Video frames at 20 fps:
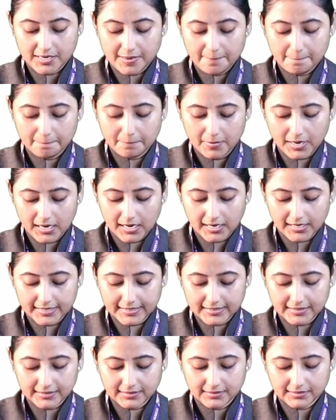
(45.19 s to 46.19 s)
my,
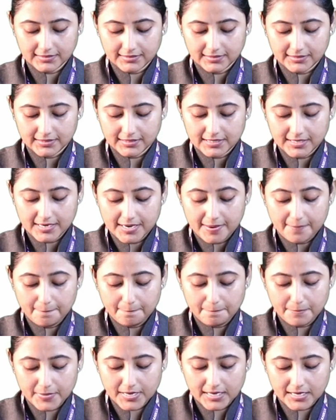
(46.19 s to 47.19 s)

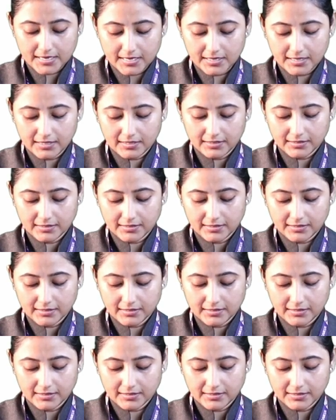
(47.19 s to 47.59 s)
me,